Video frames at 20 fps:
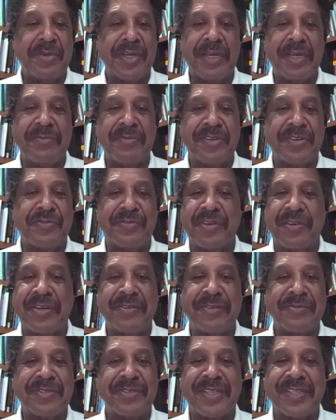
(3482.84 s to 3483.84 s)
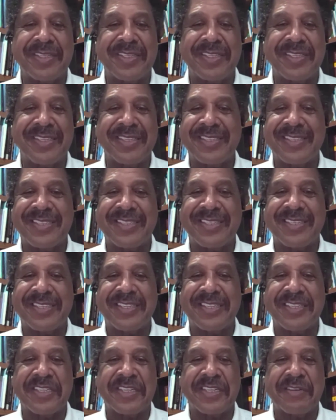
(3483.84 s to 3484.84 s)
I be able to drone to
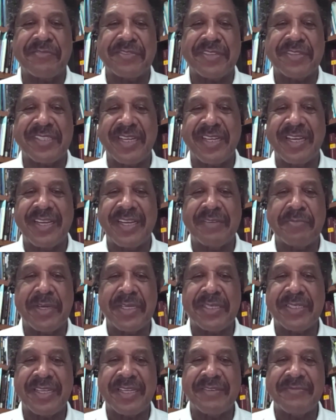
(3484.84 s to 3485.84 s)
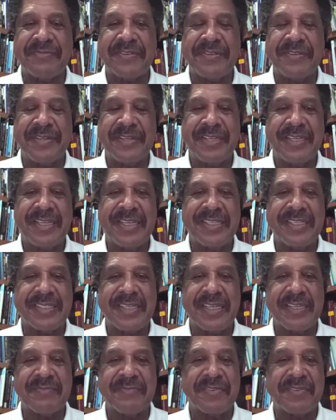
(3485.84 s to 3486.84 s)
the countryside myself
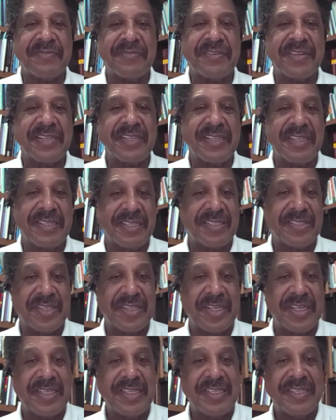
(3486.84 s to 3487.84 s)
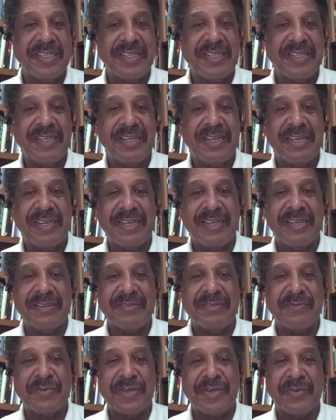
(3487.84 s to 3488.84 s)
instead of living in the city?
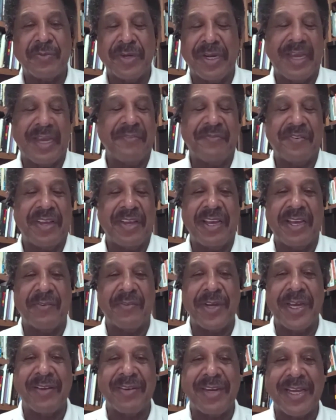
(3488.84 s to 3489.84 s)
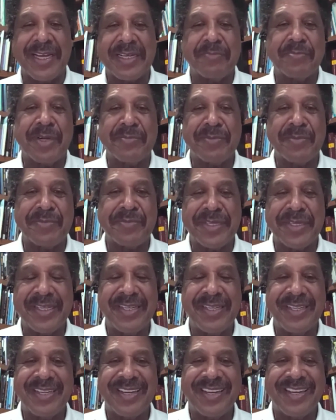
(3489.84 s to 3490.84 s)
Will I fly around like a
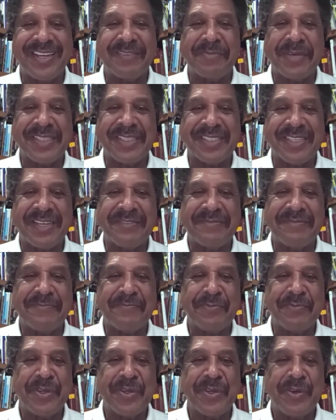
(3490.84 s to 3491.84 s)
bumblebee myself?